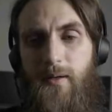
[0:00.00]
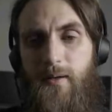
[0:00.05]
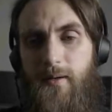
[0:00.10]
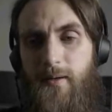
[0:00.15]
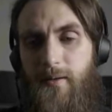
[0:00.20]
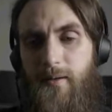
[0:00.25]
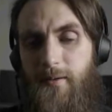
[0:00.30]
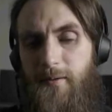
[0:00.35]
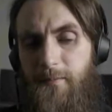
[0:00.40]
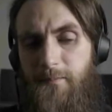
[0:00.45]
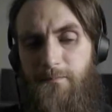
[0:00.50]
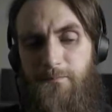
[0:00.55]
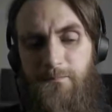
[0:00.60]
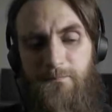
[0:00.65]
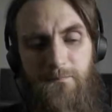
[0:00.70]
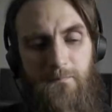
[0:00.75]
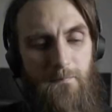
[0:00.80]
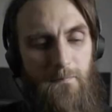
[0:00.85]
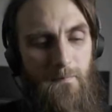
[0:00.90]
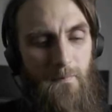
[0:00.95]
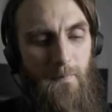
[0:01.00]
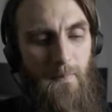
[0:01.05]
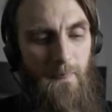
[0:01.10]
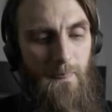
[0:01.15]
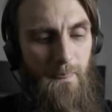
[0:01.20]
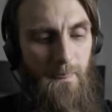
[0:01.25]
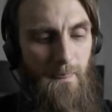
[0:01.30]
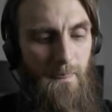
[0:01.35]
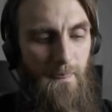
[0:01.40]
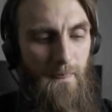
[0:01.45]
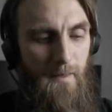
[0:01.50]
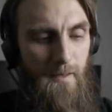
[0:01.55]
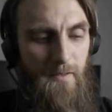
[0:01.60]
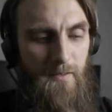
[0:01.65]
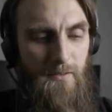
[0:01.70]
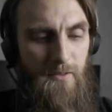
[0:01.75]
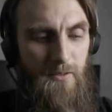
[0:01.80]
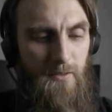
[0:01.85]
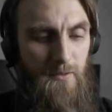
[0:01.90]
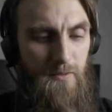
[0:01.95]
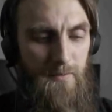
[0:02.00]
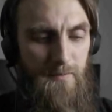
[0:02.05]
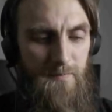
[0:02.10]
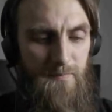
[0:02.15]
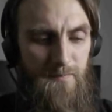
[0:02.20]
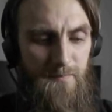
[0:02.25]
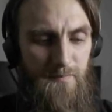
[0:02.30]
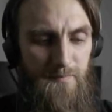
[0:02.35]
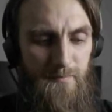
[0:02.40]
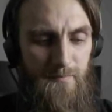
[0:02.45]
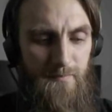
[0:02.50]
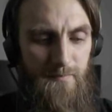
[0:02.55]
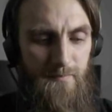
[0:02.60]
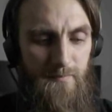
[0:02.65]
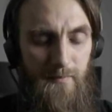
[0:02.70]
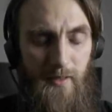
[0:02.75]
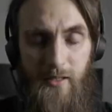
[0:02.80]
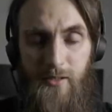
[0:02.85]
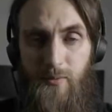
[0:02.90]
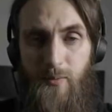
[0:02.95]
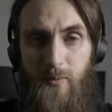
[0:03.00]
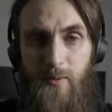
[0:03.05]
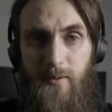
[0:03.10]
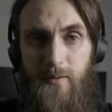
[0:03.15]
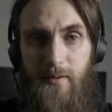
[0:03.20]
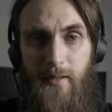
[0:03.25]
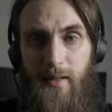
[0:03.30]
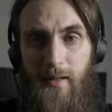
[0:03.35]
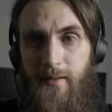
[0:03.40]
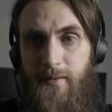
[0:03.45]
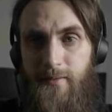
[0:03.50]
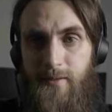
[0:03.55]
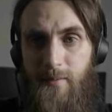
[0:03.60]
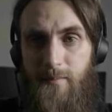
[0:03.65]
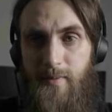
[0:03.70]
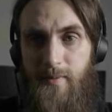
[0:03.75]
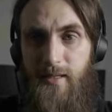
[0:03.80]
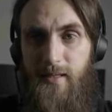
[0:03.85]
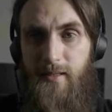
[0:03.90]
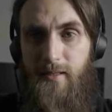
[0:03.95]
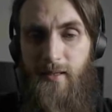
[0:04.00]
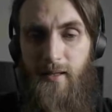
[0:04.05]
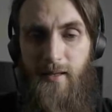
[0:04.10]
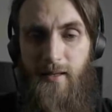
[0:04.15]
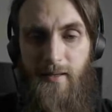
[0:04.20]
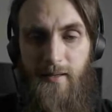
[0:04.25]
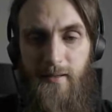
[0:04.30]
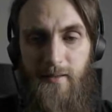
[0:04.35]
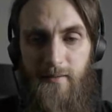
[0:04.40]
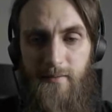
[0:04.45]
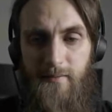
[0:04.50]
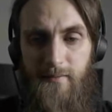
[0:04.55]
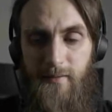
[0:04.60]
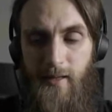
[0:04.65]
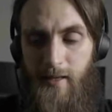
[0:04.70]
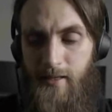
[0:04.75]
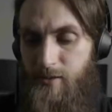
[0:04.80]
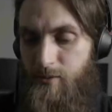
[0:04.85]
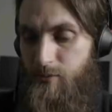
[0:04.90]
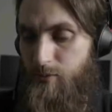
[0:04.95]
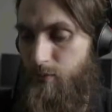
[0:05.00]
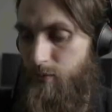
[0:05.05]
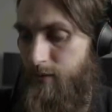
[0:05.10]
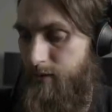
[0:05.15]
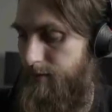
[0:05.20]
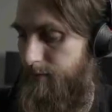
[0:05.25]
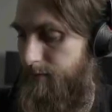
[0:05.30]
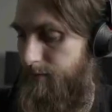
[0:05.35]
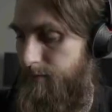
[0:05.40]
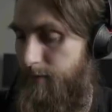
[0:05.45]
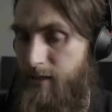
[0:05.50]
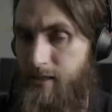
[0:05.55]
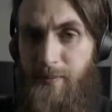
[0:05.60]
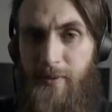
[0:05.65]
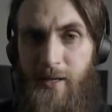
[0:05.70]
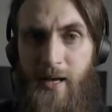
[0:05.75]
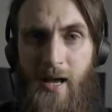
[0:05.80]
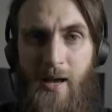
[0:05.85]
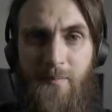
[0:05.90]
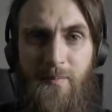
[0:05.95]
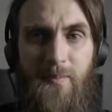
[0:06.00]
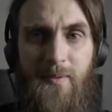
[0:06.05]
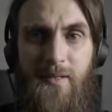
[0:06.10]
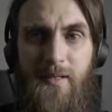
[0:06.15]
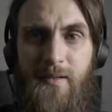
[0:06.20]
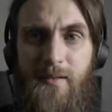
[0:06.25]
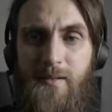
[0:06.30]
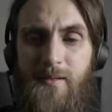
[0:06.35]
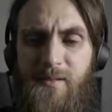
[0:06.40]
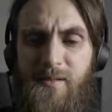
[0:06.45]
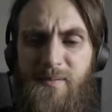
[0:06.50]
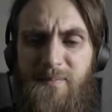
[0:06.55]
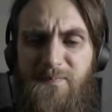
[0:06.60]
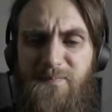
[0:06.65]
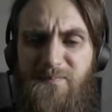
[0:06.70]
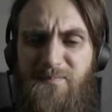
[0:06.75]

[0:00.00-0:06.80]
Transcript: Um, dude, that's what that to me, like, that's what makes me happy, because